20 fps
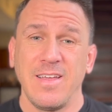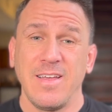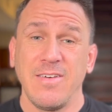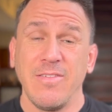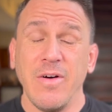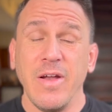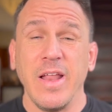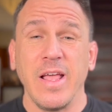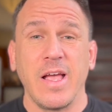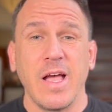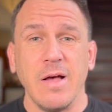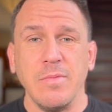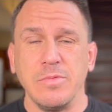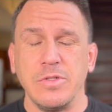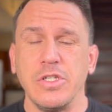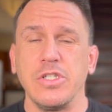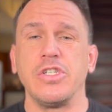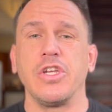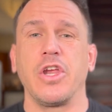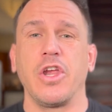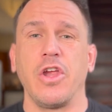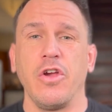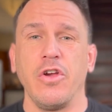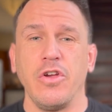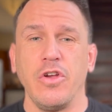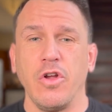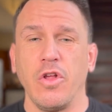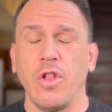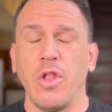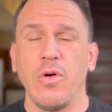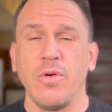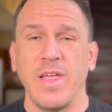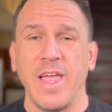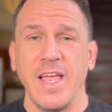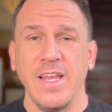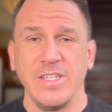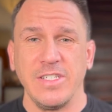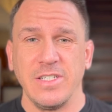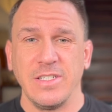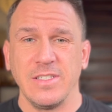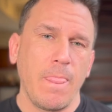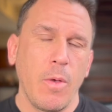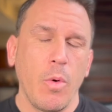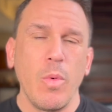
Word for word: when it comes to securing your locations.